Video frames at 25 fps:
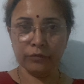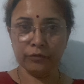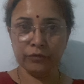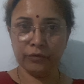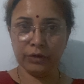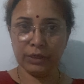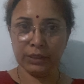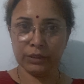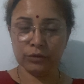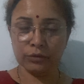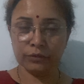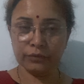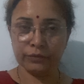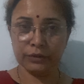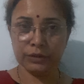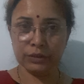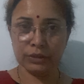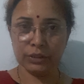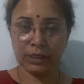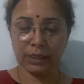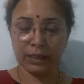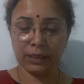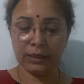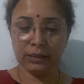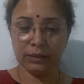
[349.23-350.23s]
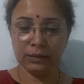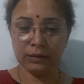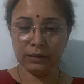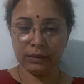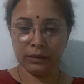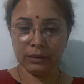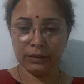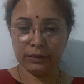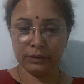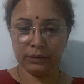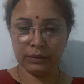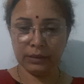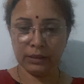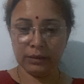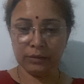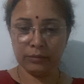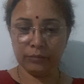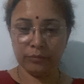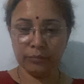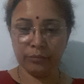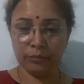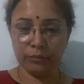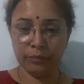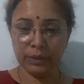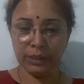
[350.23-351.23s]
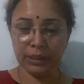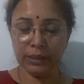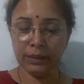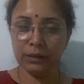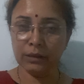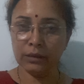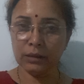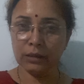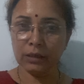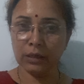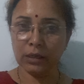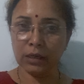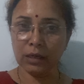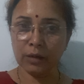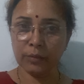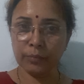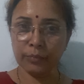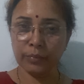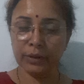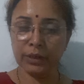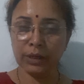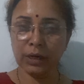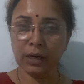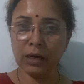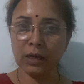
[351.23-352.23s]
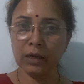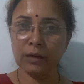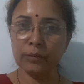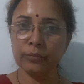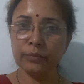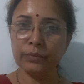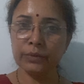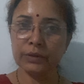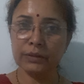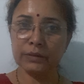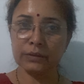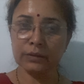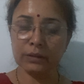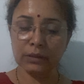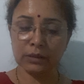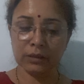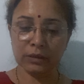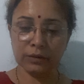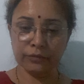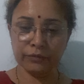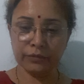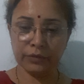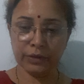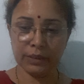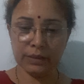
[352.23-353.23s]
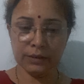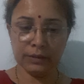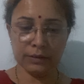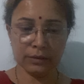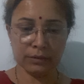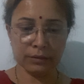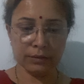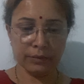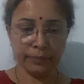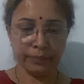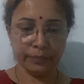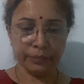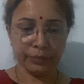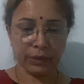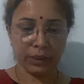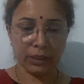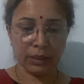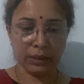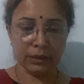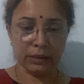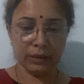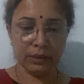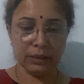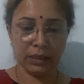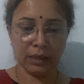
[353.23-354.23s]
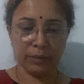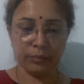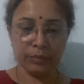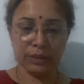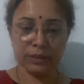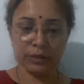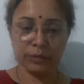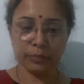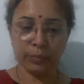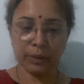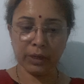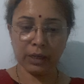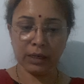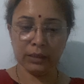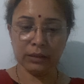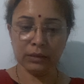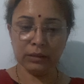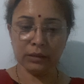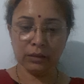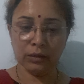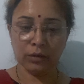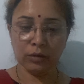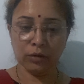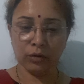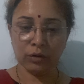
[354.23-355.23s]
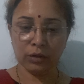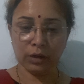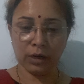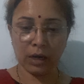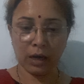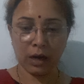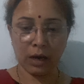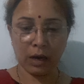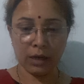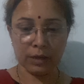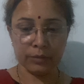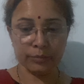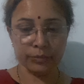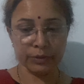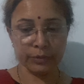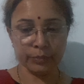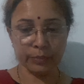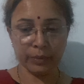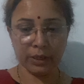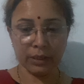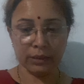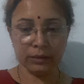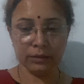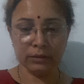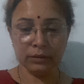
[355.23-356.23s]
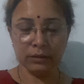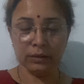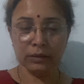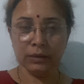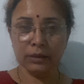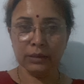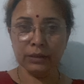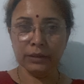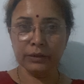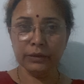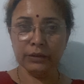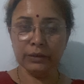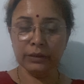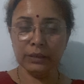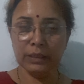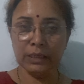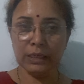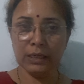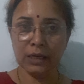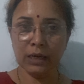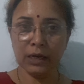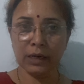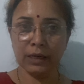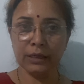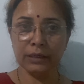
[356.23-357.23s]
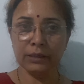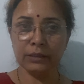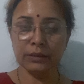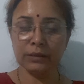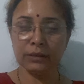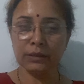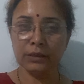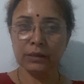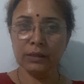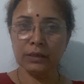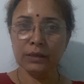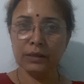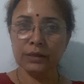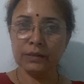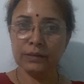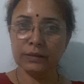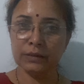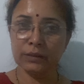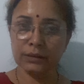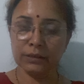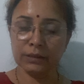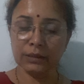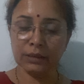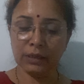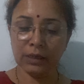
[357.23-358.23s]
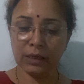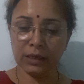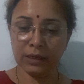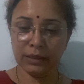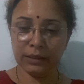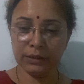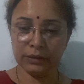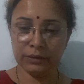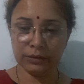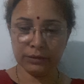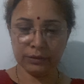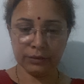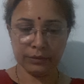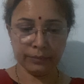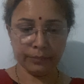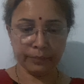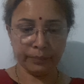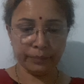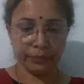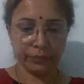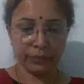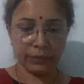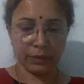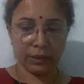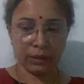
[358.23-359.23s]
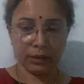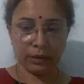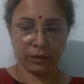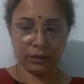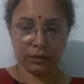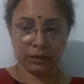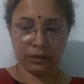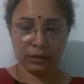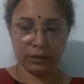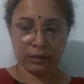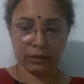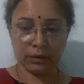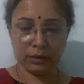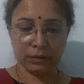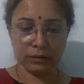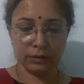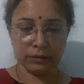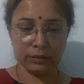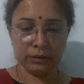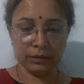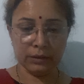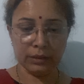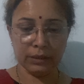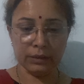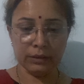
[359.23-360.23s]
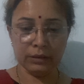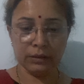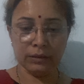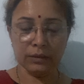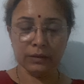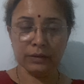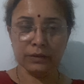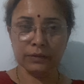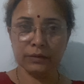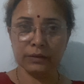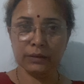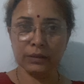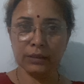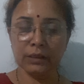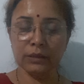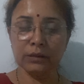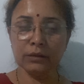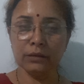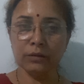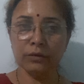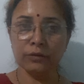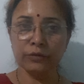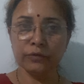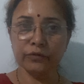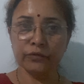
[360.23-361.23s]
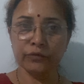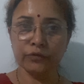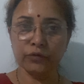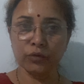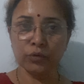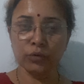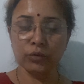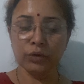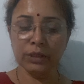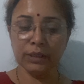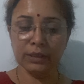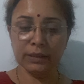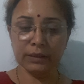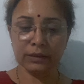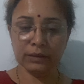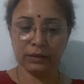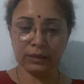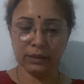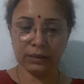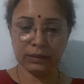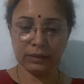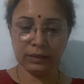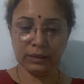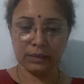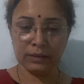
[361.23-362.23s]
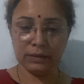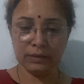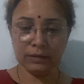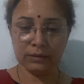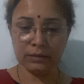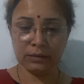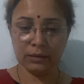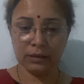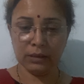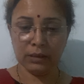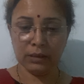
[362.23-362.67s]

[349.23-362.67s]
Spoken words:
weight of a child, then mid upper arm circumference, demispan or arm span, knee height, sitting height, then skin fold thickness